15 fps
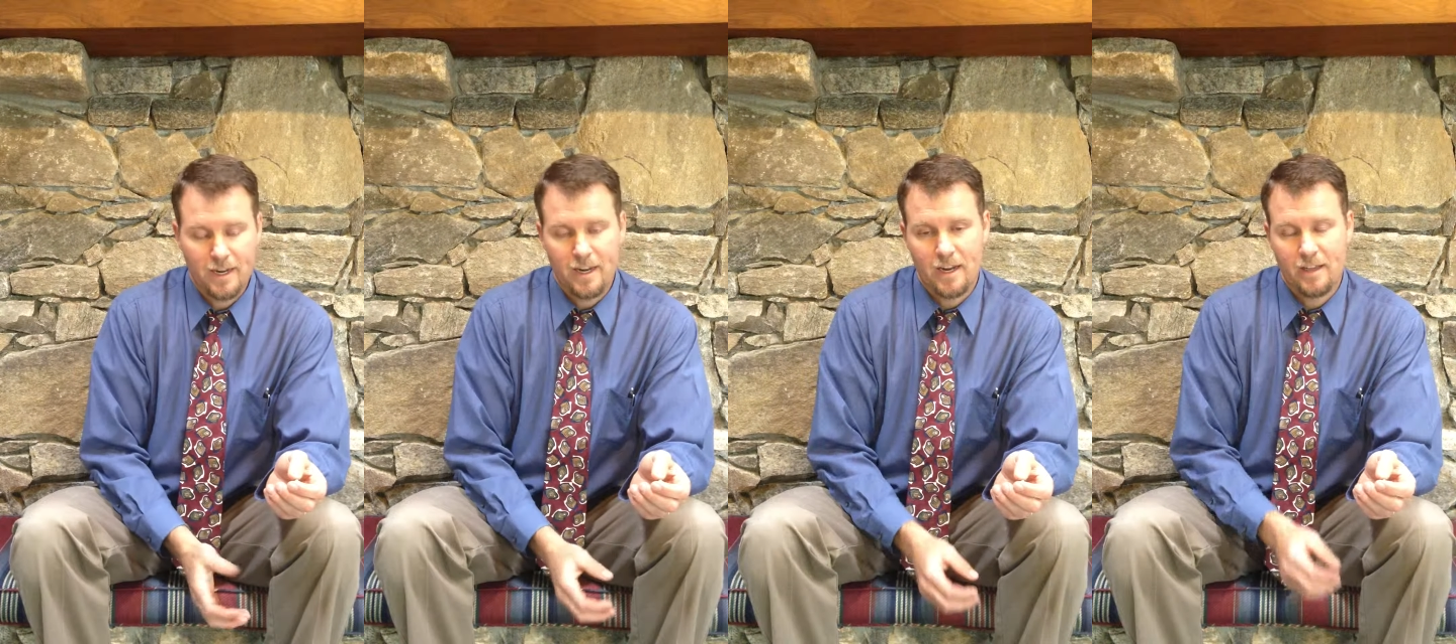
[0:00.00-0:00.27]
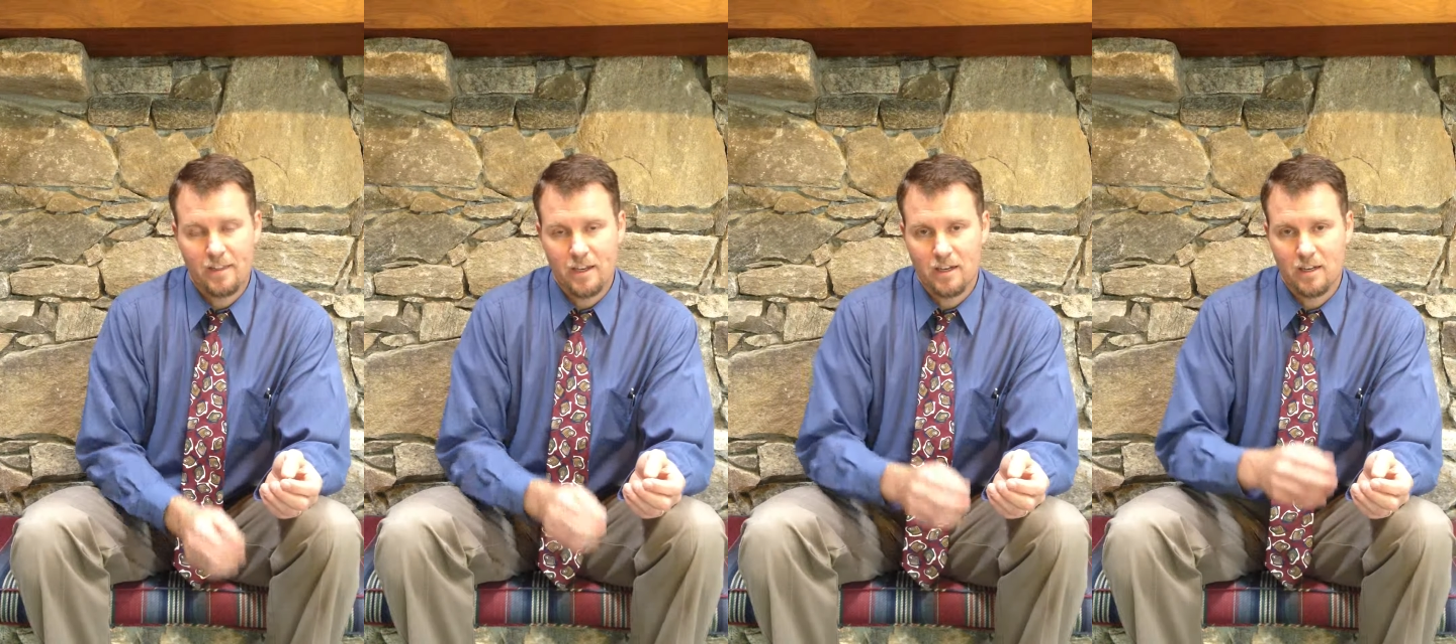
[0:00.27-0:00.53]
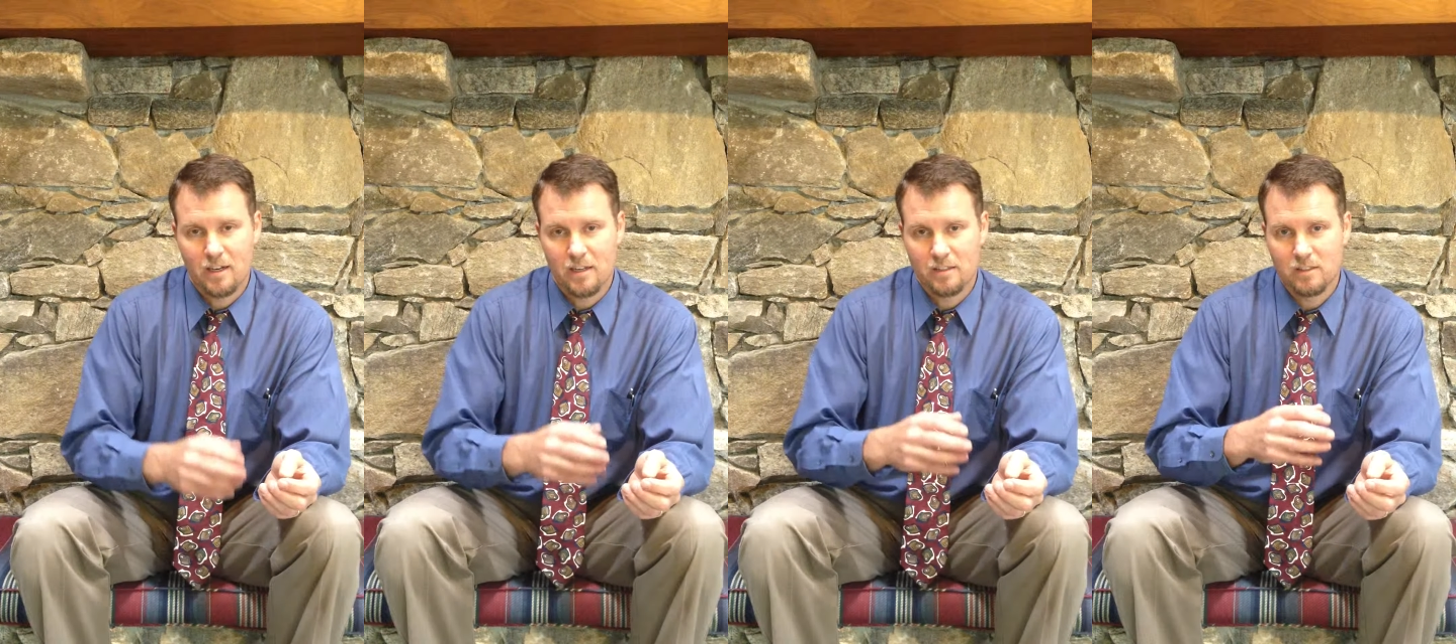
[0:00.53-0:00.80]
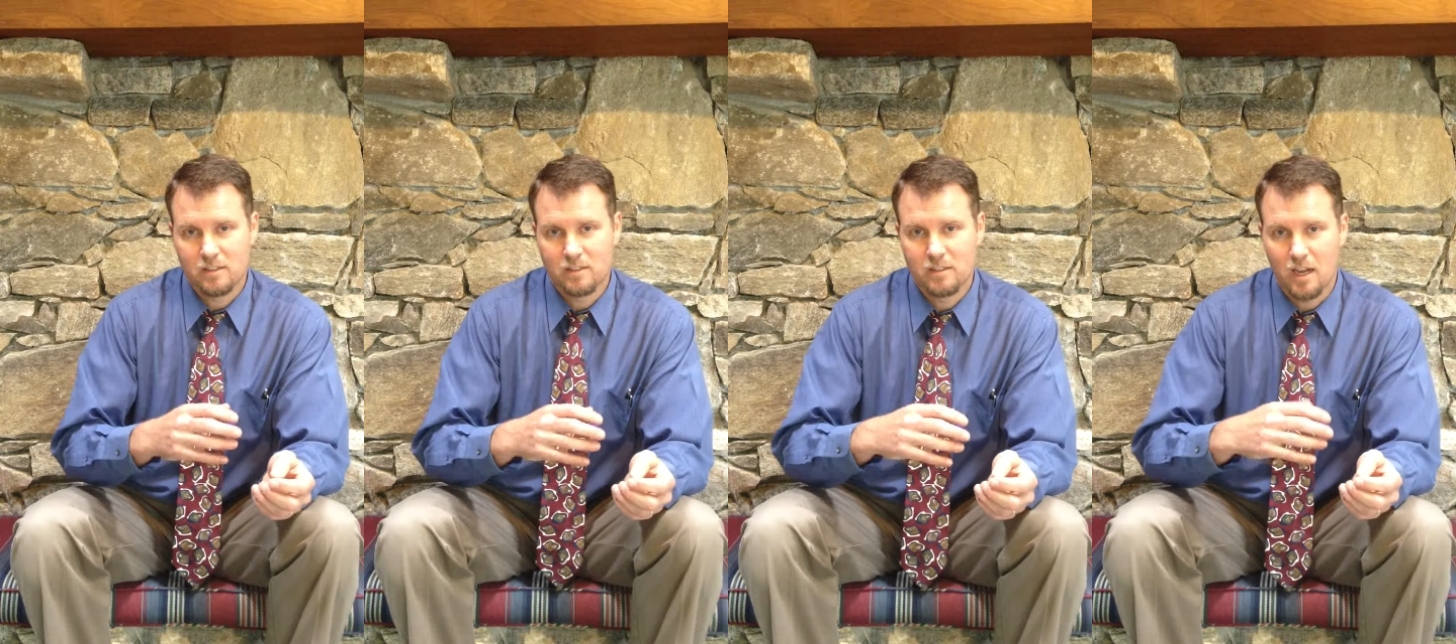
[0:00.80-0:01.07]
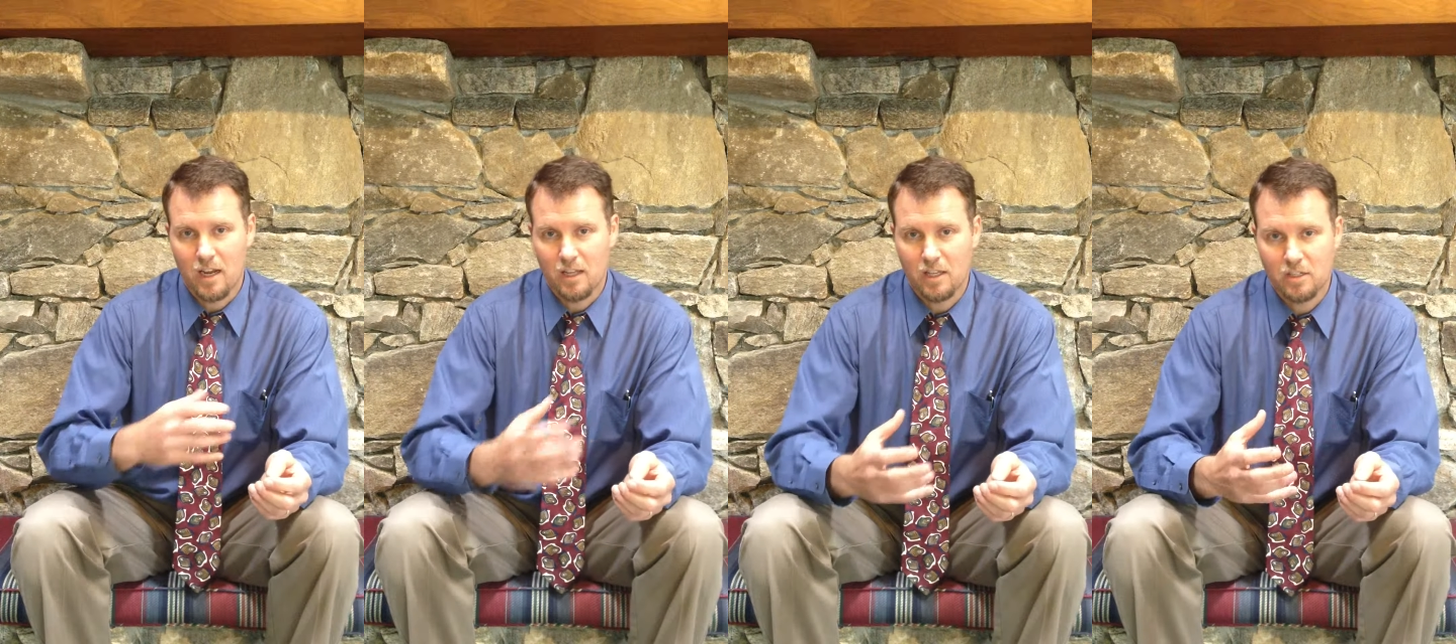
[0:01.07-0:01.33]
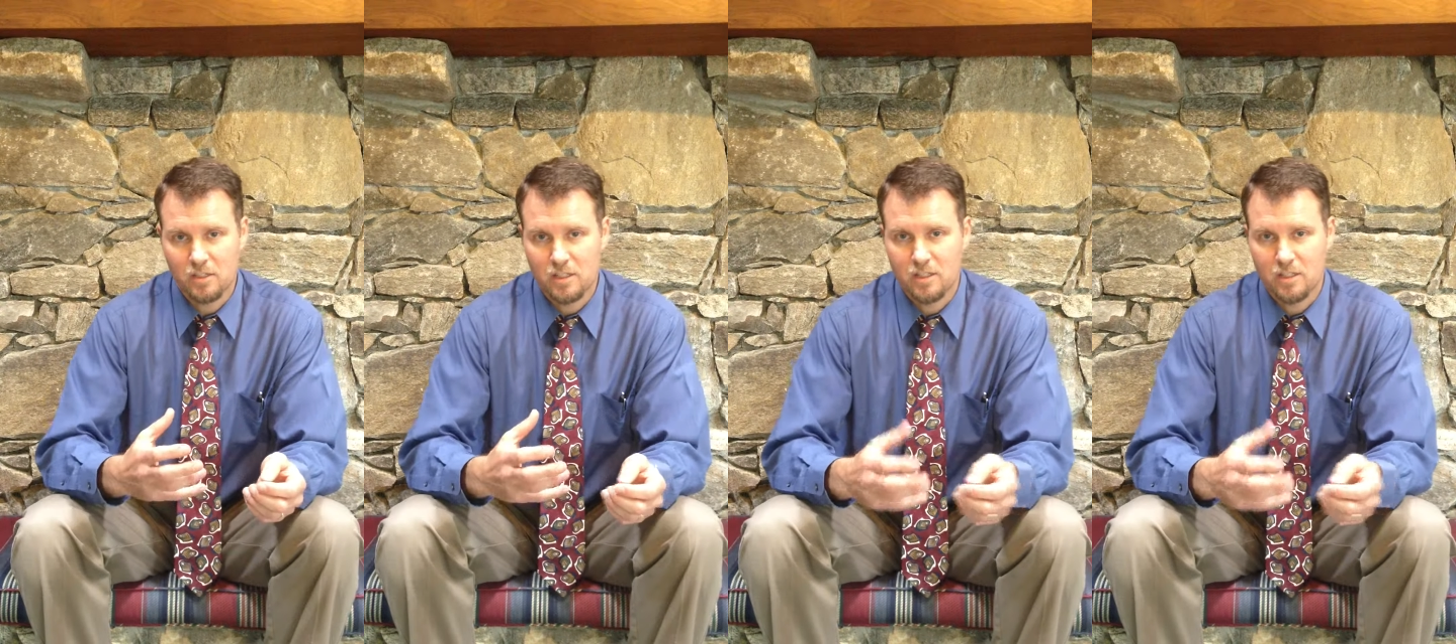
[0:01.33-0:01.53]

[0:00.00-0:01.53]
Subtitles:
and that causes dilation of